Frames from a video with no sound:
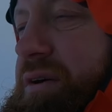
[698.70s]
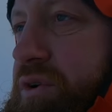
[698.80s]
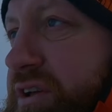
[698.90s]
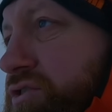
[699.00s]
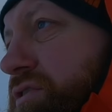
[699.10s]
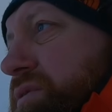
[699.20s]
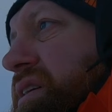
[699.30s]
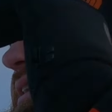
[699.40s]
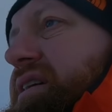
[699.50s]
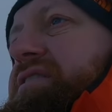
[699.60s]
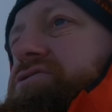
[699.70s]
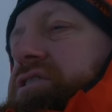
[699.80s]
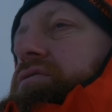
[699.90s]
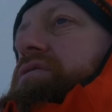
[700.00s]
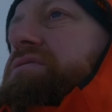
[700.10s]
I want to do a wee
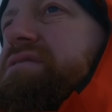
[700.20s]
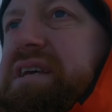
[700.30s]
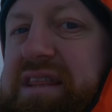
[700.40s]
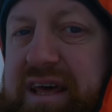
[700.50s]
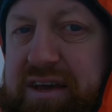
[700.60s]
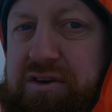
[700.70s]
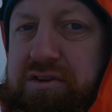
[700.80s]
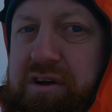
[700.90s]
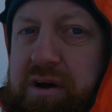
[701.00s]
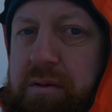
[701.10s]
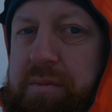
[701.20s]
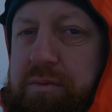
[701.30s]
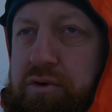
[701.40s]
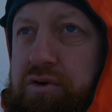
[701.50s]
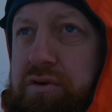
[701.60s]
shout out and say thank you to a couple of
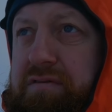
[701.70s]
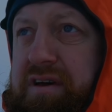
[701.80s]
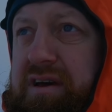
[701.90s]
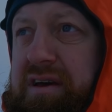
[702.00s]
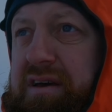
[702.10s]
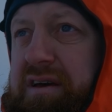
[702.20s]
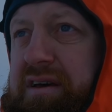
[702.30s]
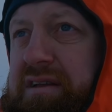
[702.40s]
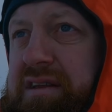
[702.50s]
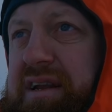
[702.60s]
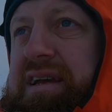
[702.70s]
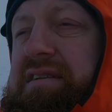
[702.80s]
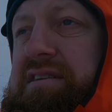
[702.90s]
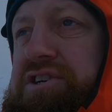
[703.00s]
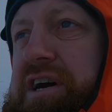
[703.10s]
people who have donated
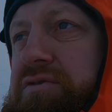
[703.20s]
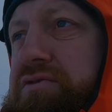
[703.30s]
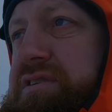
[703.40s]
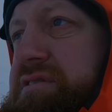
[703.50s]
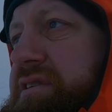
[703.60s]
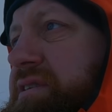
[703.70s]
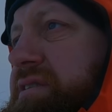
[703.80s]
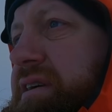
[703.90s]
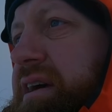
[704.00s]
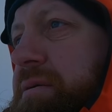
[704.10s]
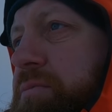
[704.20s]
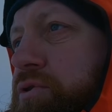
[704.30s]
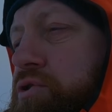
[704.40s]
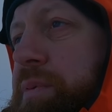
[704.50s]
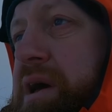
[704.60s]
to the channel recently
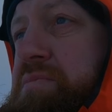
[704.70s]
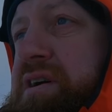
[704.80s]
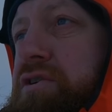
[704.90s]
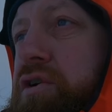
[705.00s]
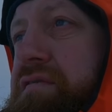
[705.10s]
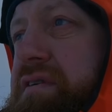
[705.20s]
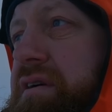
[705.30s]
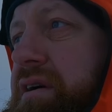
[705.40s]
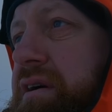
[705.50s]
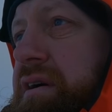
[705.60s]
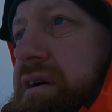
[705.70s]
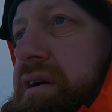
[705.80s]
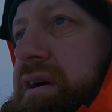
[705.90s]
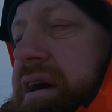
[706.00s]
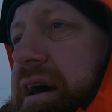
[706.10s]
through Buy Me a Coffee.
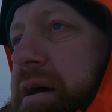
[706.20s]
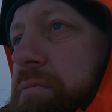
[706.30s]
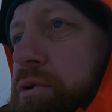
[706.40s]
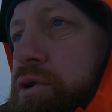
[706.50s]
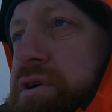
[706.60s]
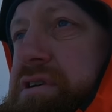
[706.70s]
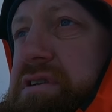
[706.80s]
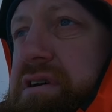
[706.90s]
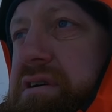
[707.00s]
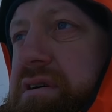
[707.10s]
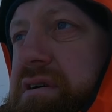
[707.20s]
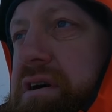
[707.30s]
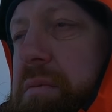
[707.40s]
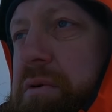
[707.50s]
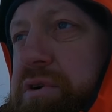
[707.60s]
Lewis
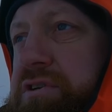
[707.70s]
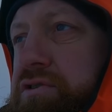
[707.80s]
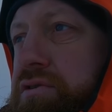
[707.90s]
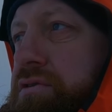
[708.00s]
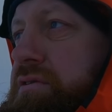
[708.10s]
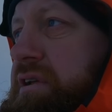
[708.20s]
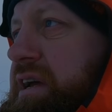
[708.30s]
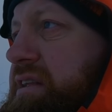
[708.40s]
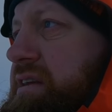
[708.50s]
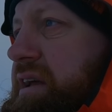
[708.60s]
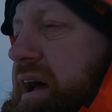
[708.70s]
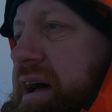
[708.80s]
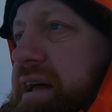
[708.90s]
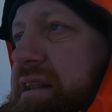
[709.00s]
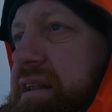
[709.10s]
a couple of weeks ago donated,
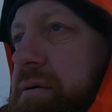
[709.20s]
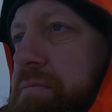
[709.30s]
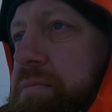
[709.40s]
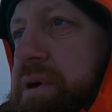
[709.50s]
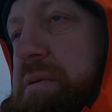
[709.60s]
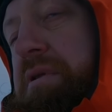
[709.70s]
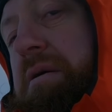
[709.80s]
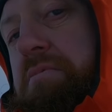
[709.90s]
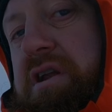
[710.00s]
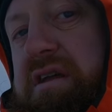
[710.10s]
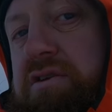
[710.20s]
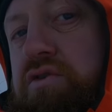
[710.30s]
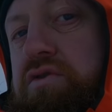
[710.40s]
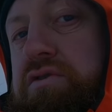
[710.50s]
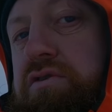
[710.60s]
and I'm keeping that money to
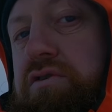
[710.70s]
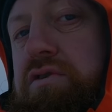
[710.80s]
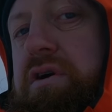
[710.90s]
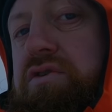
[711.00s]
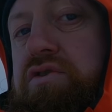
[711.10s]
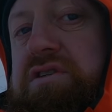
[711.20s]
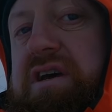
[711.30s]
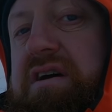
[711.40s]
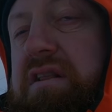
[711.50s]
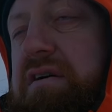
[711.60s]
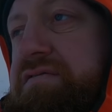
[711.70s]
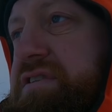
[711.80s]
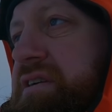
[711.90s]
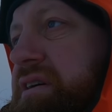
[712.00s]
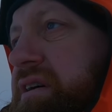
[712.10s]
go to a new set of
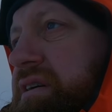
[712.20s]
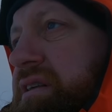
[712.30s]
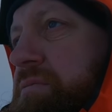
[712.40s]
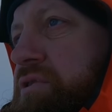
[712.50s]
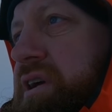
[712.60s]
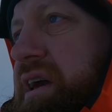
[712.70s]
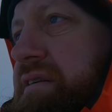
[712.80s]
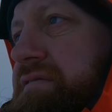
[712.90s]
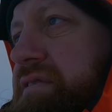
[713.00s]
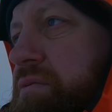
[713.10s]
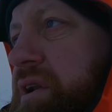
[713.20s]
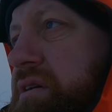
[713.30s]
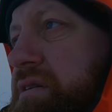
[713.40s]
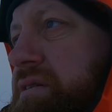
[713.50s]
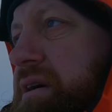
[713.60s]
gloves I'm going to get for the
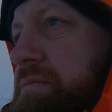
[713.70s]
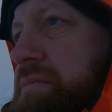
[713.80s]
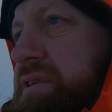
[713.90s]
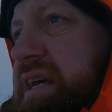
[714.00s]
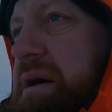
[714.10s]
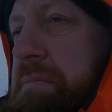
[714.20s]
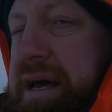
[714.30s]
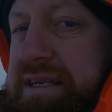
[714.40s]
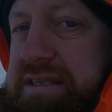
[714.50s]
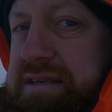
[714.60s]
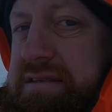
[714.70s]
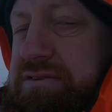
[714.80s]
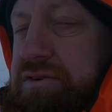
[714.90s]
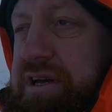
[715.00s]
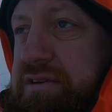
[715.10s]
winter, a set of mitts.
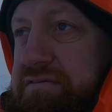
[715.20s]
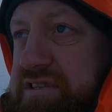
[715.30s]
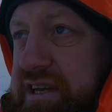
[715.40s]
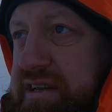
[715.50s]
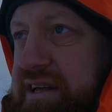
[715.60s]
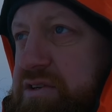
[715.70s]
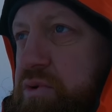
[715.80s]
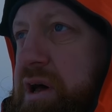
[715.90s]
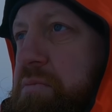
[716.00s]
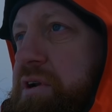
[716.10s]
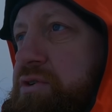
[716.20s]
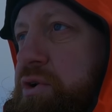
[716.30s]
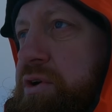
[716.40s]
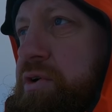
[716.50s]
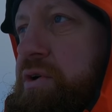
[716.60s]
So I've decided that's where that money's
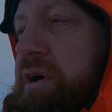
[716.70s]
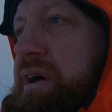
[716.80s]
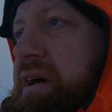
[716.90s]
going to go.